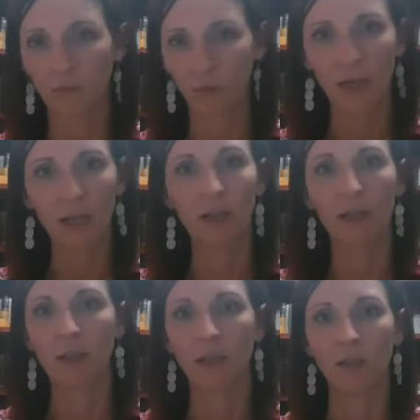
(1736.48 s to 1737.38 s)
we can
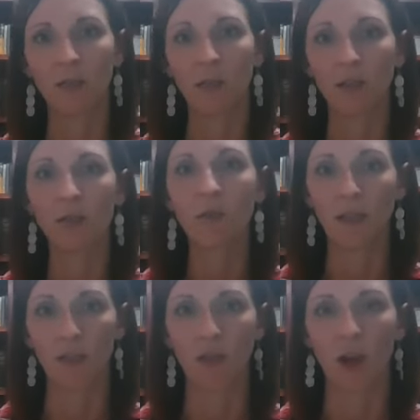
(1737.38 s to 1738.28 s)
continue to do
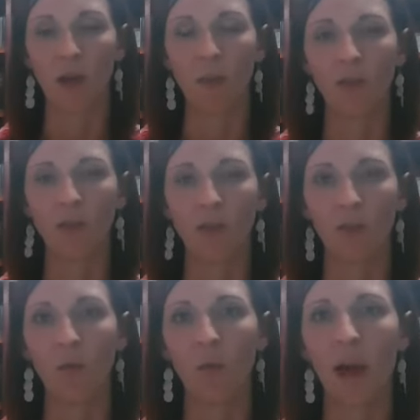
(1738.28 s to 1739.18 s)
this job and to do
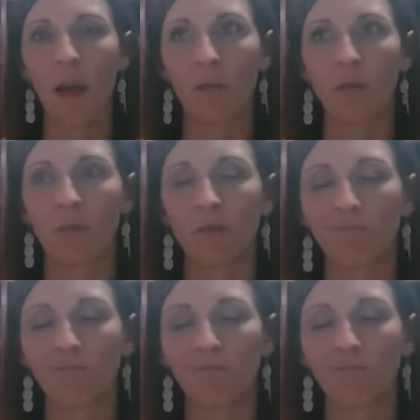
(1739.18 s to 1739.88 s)
it well.